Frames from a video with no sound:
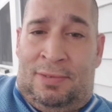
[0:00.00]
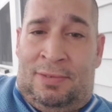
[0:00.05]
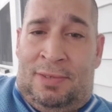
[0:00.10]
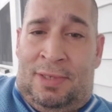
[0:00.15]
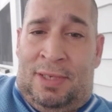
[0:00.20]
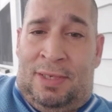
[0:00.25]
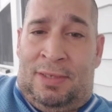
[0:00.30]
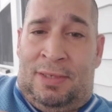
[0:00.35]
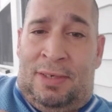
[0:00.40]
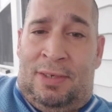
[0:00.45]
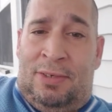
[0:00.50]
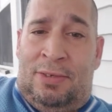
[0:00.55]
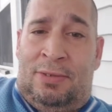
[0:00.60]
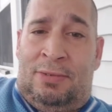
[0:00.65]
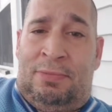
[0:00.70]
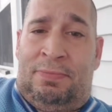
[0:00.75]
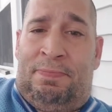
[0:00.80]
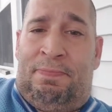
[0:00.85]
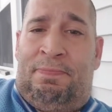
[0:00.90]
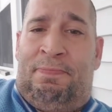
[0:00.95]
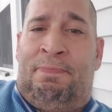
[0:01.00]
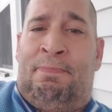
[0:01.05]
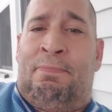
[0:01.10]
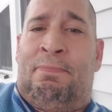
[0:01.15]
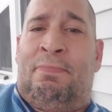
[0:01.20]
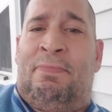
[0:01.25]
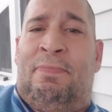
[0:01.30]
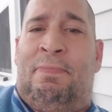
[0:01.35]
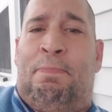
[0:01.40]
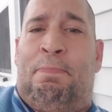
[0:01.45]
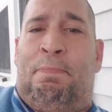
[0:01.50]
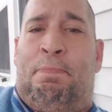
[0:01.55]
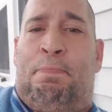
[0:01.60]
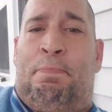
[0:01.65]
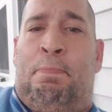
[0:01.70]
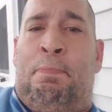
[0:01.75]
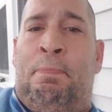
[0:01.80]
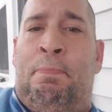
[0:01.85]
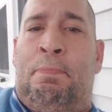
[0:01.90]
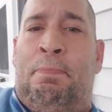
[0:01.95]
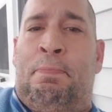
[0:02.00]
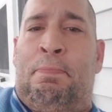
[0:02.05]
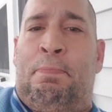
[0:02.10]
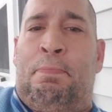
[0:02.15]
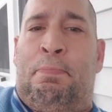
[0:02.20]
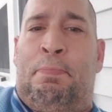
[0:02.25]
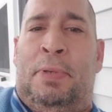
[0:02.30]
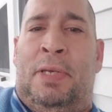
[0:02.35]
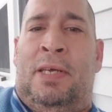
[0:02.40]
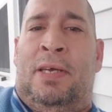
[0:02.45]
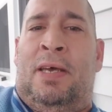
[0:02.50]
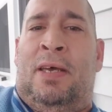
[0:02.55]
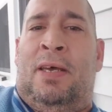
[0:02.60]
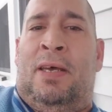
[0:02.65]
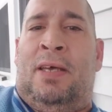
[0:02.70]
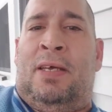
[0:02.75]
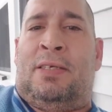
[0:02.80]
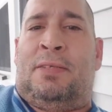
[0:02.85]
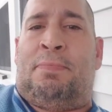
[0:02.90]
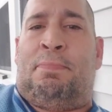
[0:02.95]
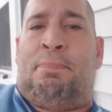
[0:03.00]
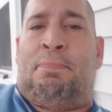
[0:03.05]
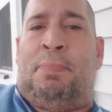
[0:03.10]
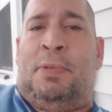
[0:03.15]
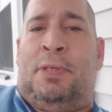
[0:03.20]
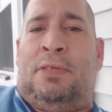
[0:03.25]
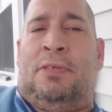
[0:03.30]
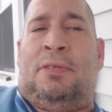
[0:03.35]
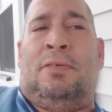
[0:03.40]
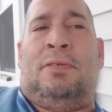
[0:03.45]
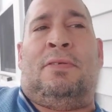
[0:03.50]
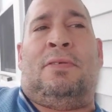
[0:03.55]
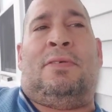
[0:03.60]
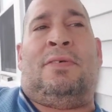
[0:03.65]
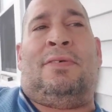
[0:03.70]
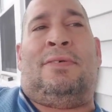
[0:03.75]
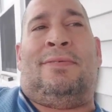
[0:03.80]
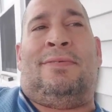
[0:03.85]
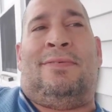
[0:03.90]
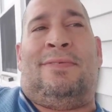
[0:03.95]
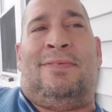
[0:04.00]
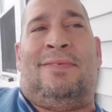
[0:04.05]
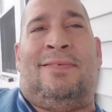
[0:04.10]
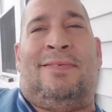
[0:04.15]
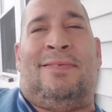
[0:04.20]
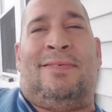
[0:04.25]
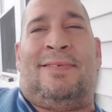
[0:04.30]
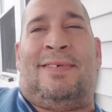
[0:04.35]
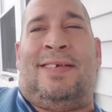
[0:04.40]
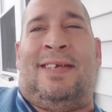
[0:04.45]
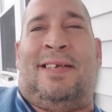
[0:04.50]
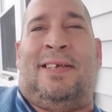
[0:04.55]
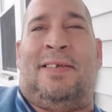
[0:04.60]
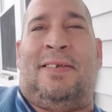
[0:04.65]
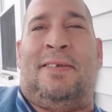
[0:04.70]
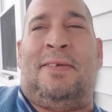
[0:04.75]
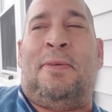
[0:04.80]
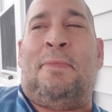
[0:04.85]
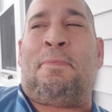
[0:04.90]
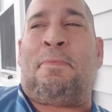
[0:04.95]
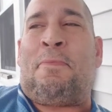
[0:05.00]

Not none of you BS bitch. kidding.